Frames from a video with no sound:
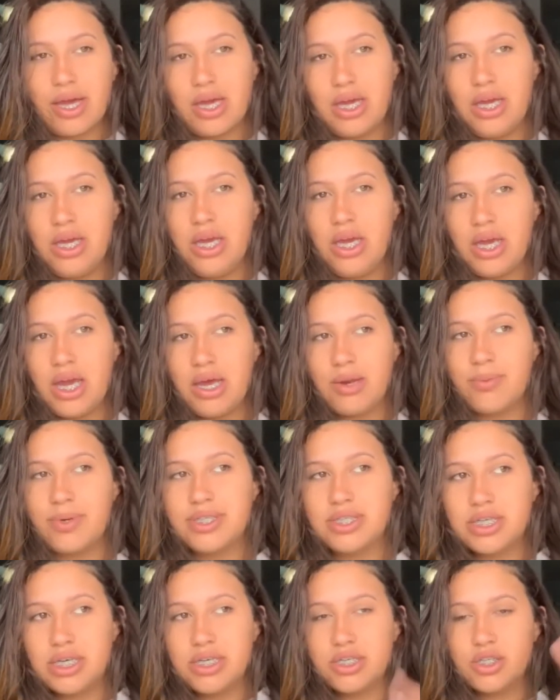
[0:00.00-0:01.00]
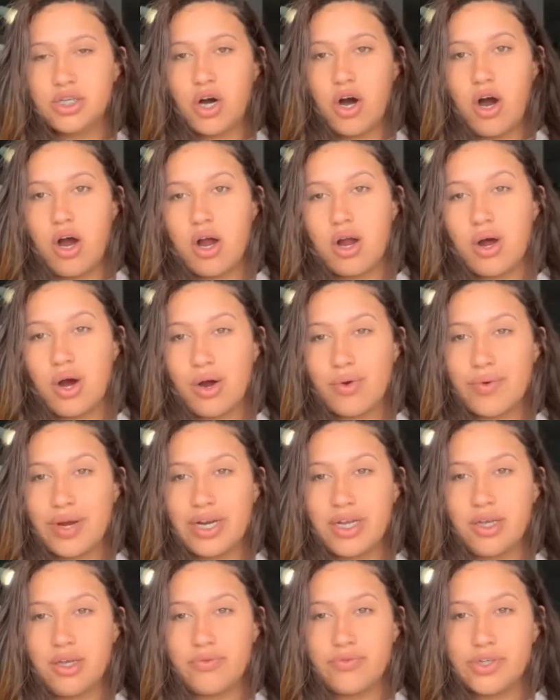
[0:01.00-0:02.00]
he had went to his car
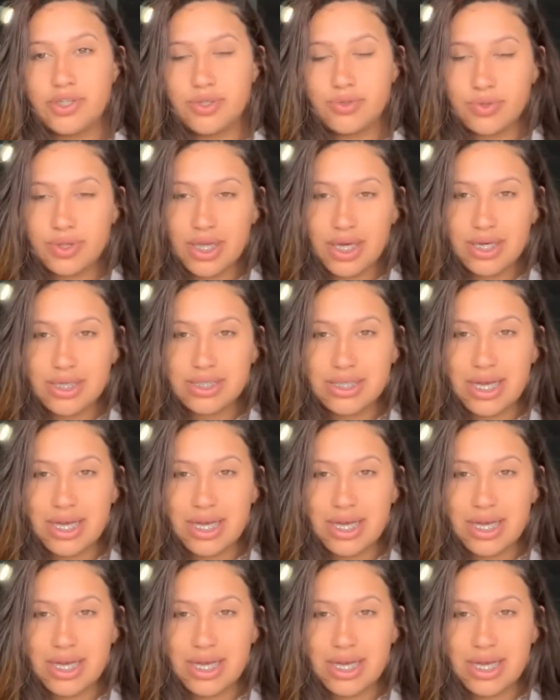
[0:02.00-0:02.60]
already for 2 things.